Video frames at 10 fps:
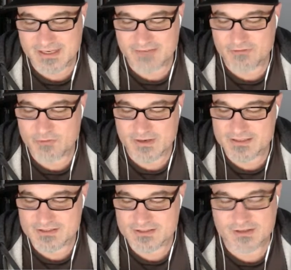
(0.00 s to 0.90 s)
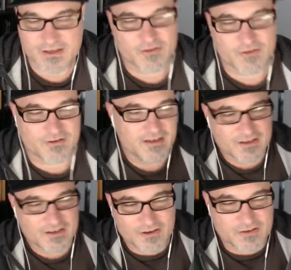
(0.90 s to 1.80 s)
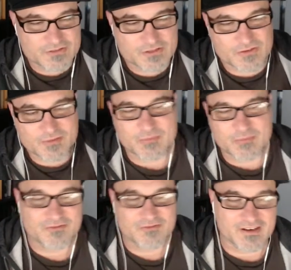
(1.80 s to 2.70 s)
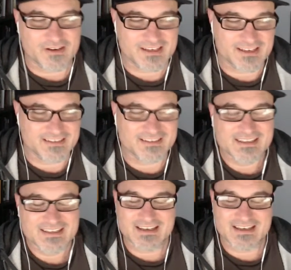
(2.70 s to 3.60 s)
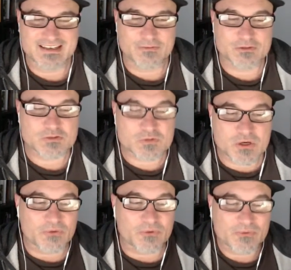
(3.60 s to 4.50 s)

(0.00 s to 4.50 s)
Like everybody just started going off script and being funny, and which was cool.